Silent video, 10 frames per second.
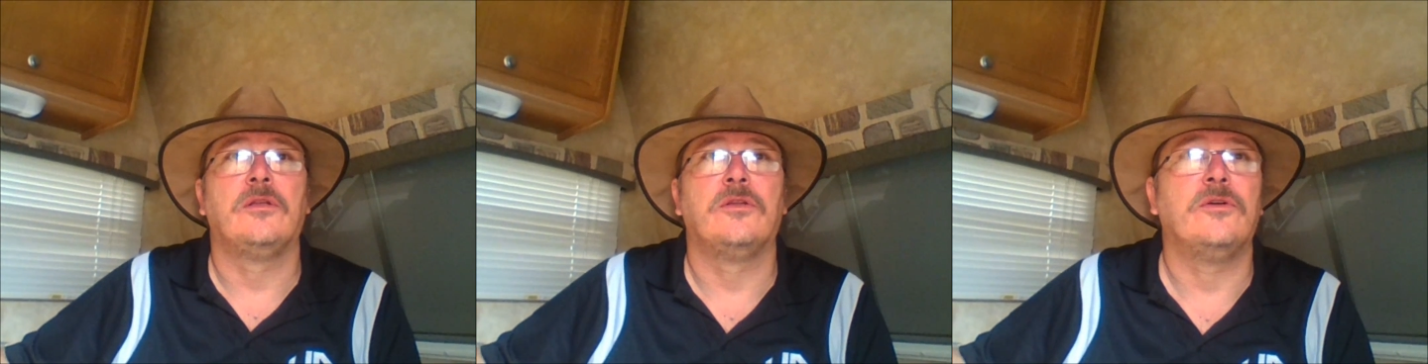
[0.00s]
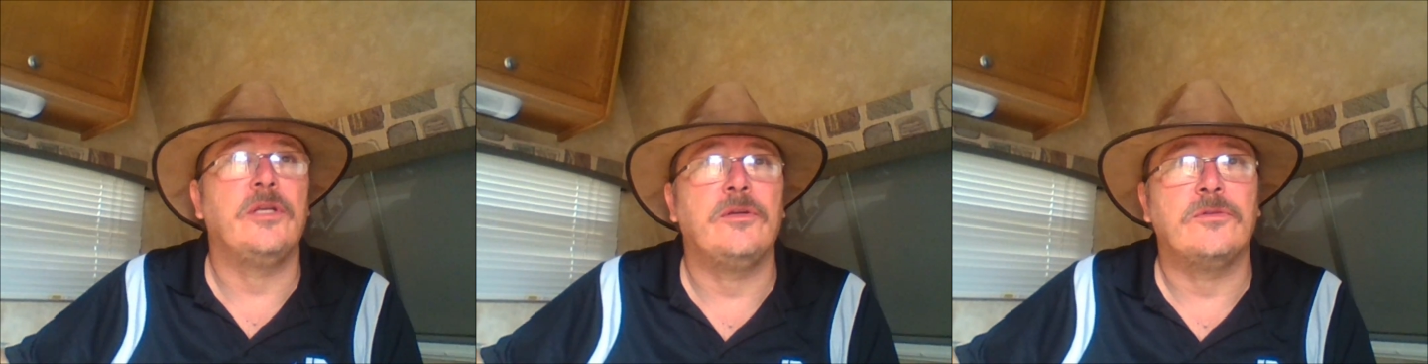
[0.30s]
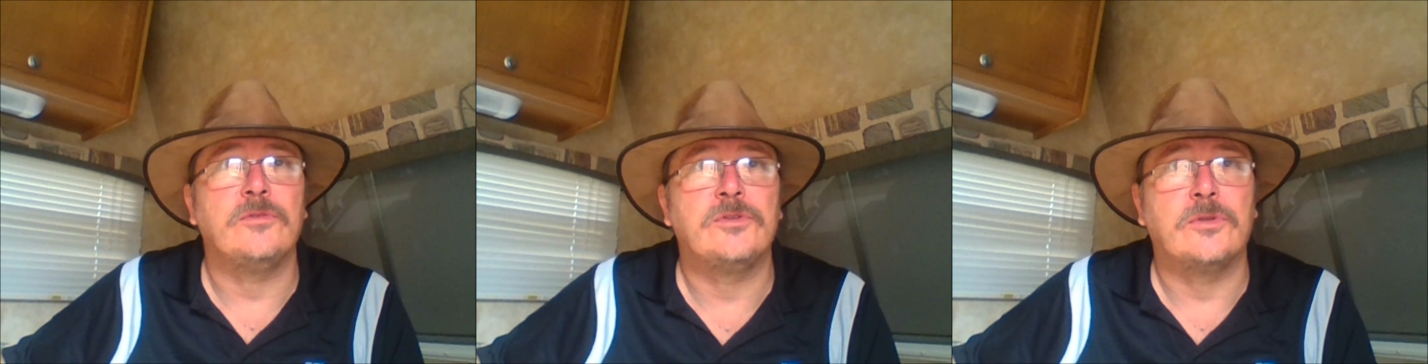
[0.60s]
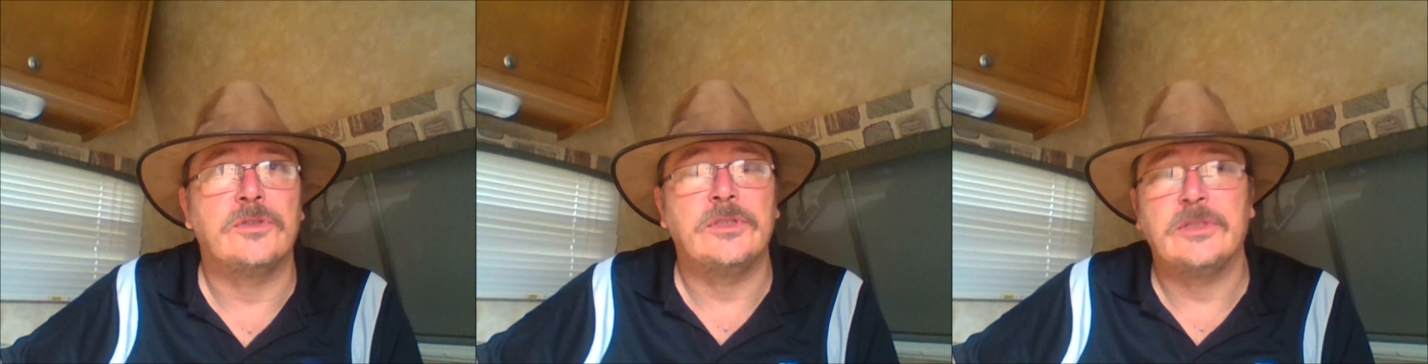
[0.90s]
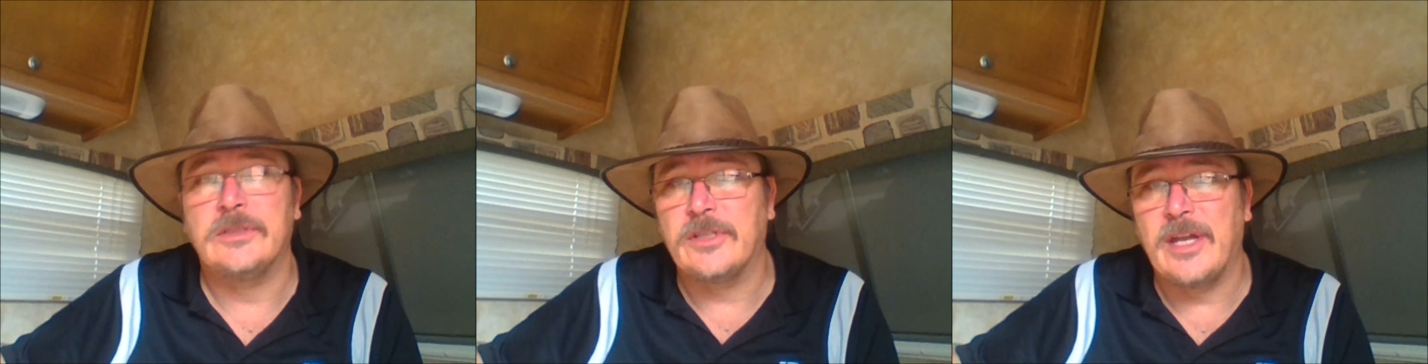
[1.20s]
learning
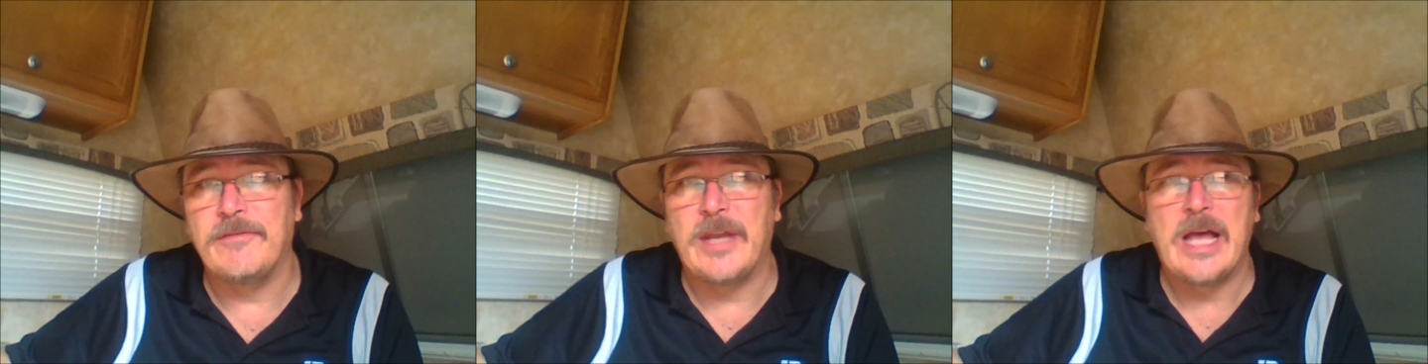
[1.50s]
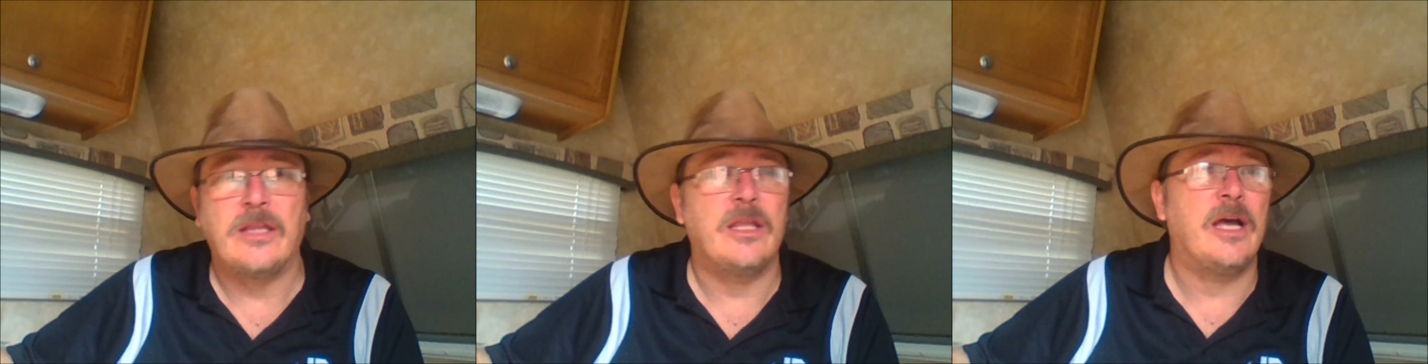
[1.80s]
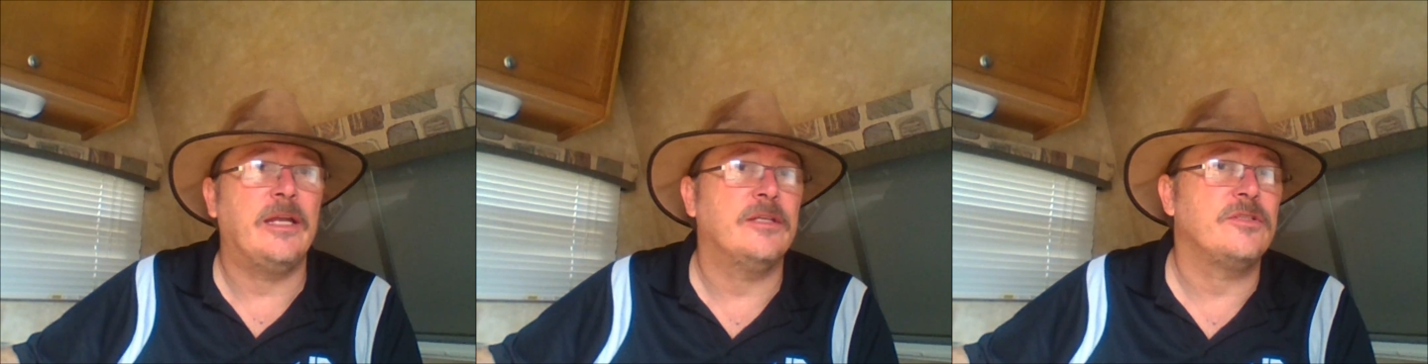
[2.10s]
sources. It's going to have an outline.